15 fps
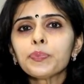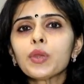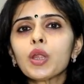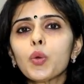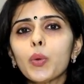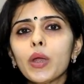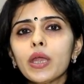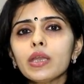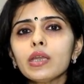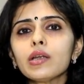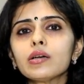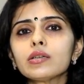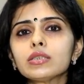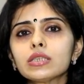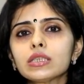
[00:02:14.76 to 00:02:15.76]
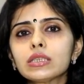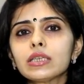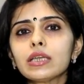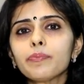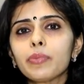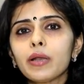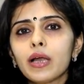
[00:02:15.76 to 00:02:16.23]
when a
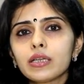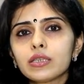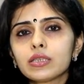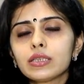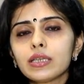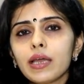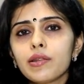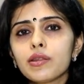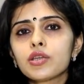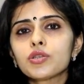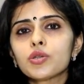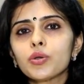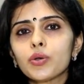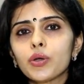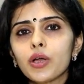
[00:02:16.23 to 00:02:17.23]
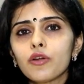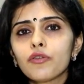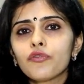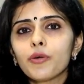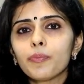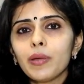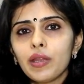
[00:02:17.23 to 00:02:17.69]
certain blood test to look out
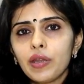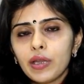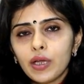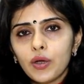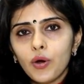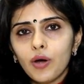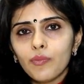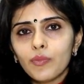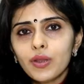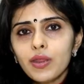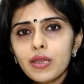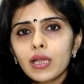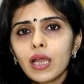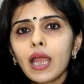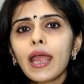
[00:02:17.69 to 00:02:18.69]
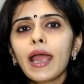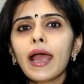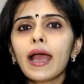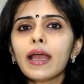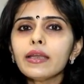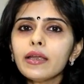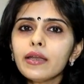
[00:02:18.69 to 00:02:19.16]
for basic hormones
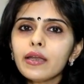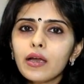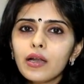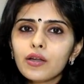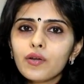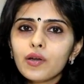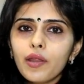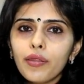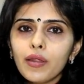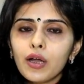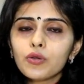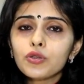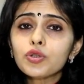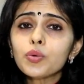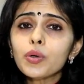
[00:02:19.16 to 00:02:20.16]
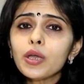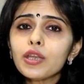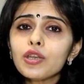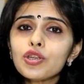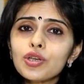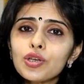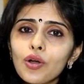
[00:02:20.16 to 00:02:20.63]
and an ultrasound to
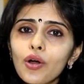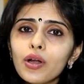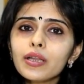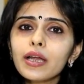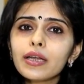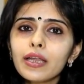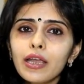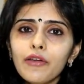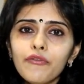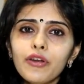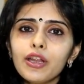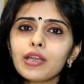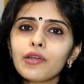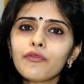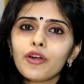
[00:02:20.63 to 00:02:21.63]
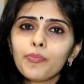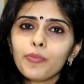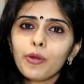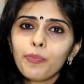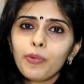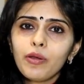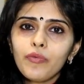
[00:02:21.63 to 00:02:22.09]
ensure that everything from
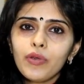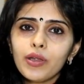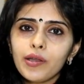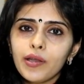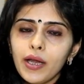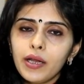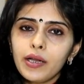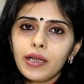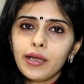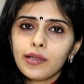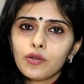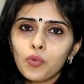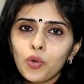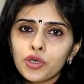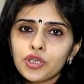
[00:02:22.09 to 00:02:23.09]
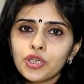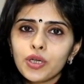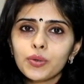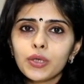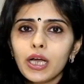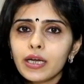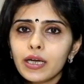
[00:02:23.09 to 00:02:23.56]
the previous cycle has washed
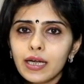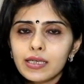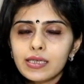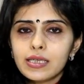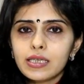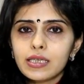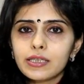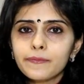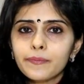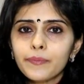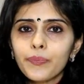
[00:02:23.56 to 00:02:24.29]
out are undertaken.